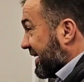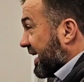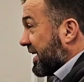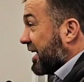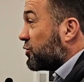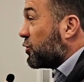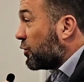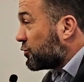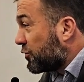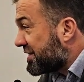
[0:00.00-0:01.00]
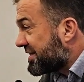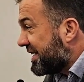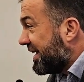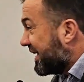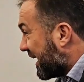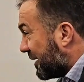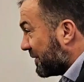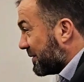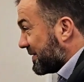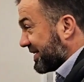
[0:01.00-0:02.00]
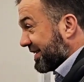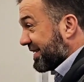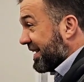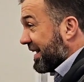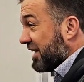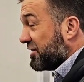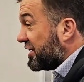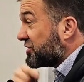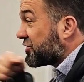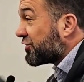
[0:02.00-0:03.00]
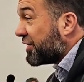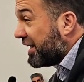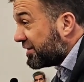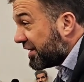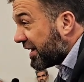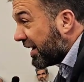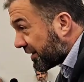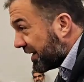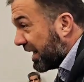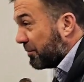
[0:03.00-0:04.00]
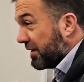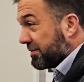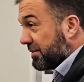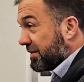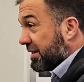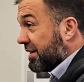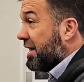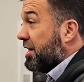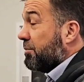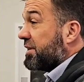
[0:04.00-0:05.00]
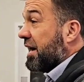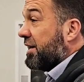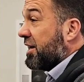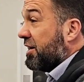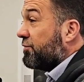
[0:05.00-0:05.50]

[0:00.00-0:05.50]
I can't go to the sea. I'm limited. I did not create the car. I'm limited. But I can